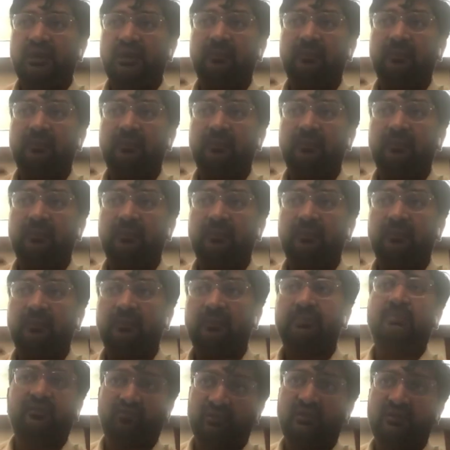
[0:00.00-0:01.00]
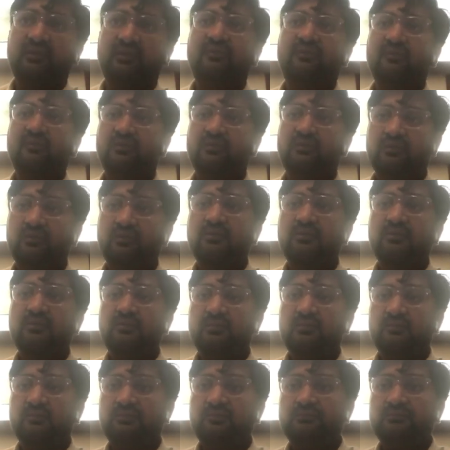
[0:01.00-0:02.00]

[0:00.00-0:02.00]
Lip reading: and help parents on this,